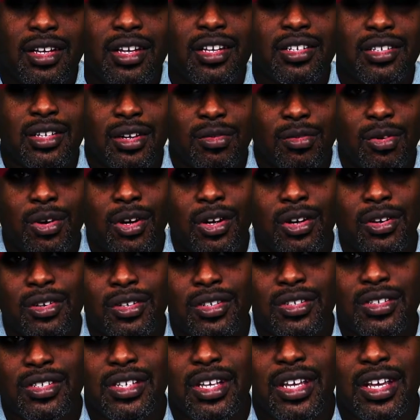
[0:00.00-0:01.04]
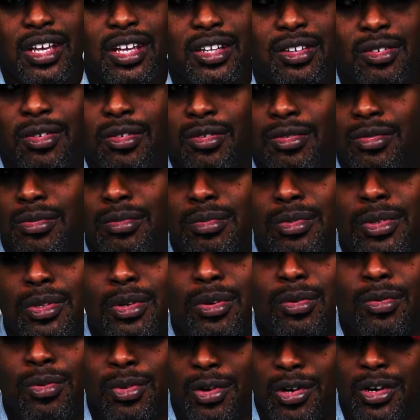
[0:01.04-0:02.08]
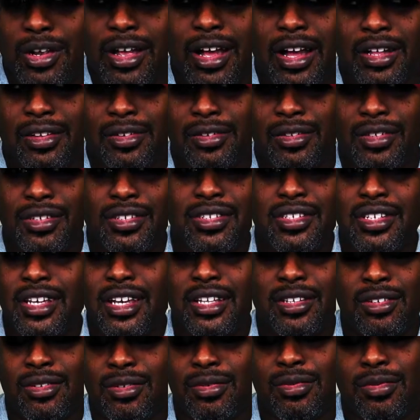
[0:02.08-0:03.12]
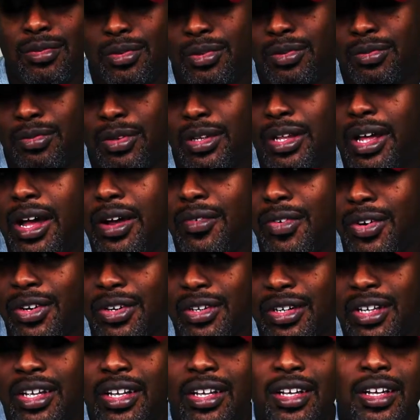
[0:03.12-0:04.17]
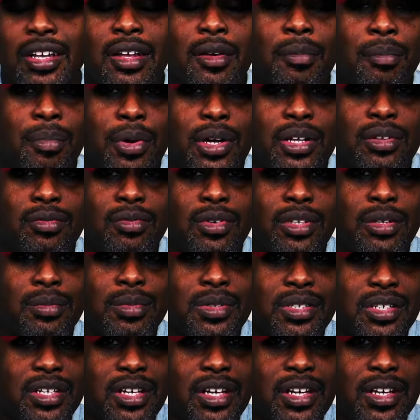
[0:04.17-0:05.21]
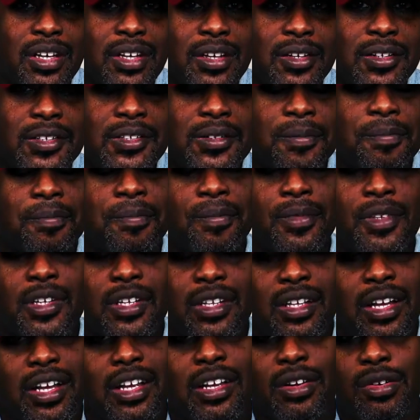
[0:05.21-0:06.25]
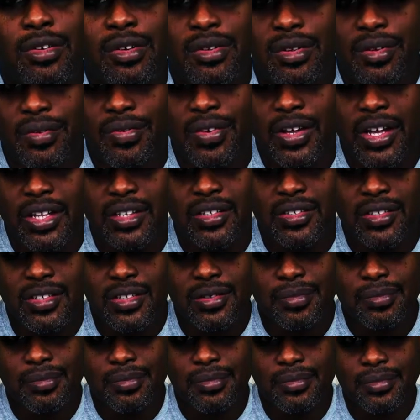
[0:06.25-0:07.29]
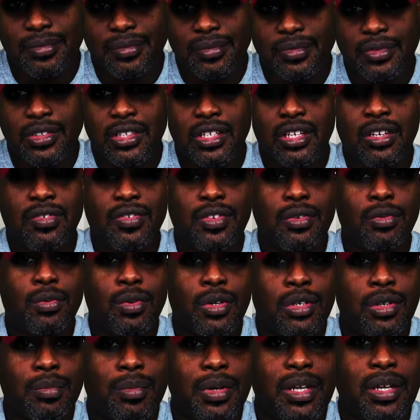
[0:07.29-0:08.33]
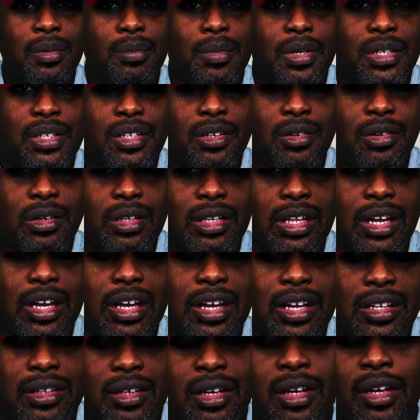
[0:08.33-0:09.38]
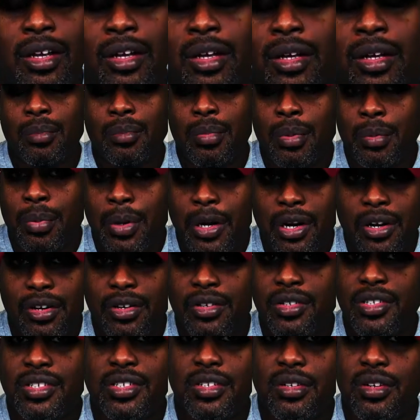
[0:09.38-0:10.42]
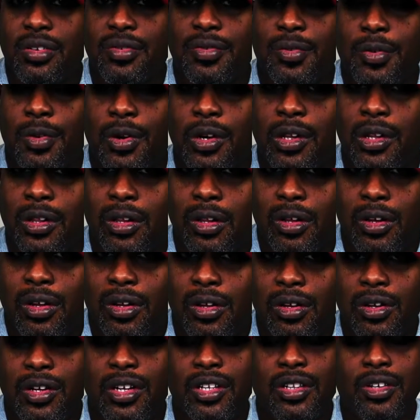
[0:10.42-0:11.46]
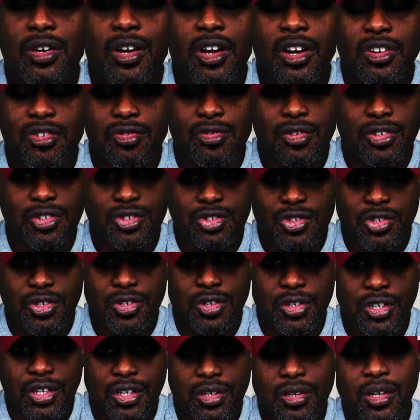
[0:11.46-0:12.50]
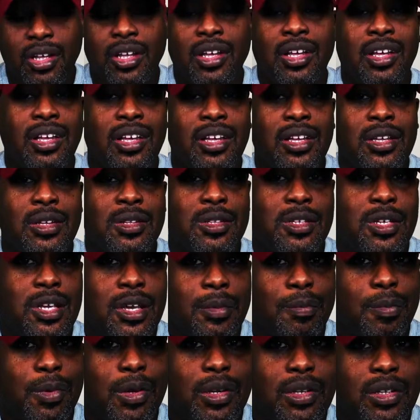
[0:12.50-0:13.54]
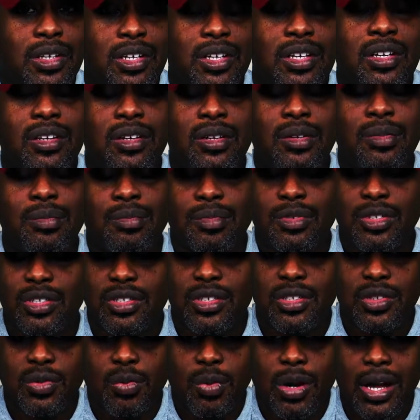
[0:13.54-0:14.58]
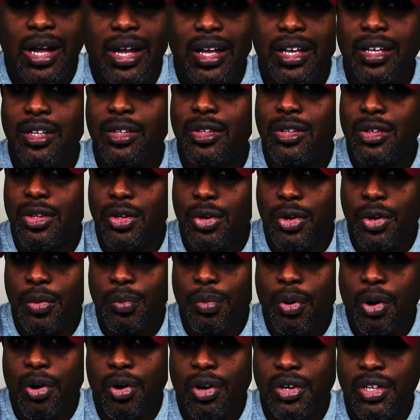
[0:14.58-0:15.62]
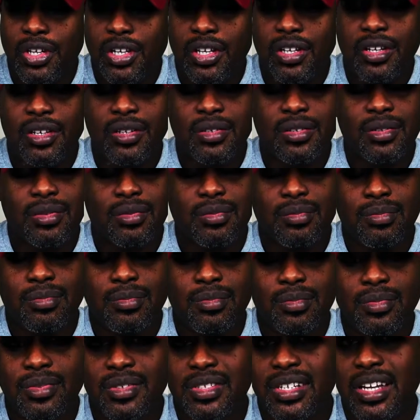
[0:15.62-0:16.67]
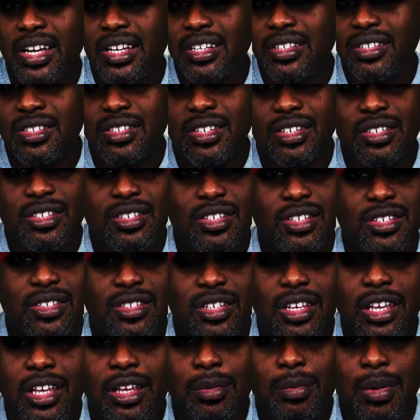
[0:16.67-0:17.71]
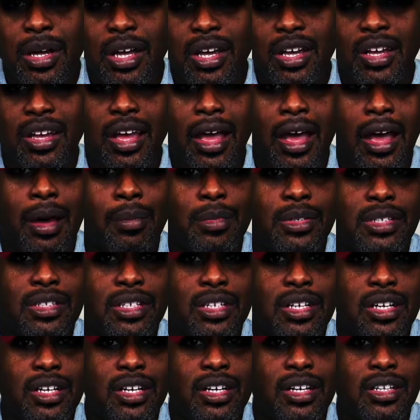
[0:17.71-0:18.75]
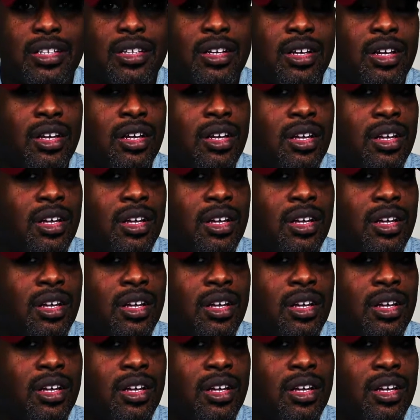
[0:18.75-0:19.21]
as I walk on the sand or, work out on the sand and do whatever. But what I'm saying is let go of the fantasy. If you want to make money online, prepare yourself for a long and arduous journey. Typically, this is why third-party sites such as eBay, Amazon,